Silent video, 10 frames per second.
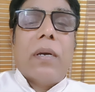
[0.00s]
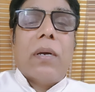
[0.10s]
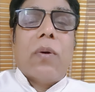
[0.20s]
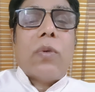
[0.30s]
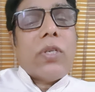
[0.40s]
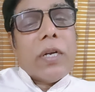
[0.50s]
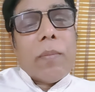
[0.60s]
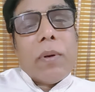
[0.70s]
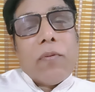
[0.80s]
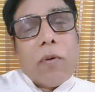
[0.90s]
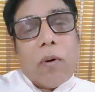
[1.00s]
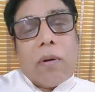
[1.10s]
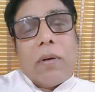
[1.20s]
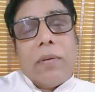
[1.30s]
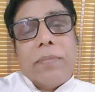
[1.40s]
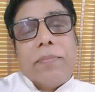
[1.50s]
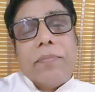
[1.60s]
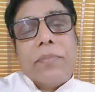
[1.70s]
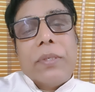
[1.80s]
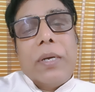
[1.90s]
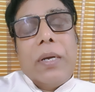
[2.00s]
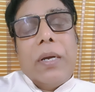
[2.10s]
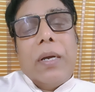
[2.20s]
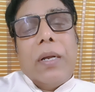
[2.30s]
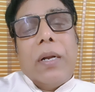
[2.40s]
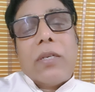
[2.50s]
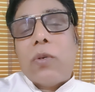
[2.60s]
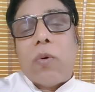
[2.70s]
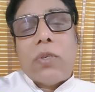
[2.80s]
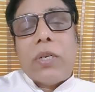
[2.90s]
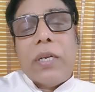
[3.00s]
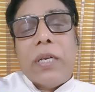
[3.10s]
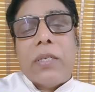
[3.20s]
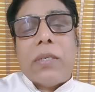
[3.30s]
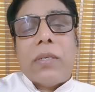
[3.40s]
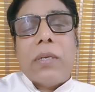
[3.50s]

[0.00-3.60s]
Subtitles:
Question number 4. Next question is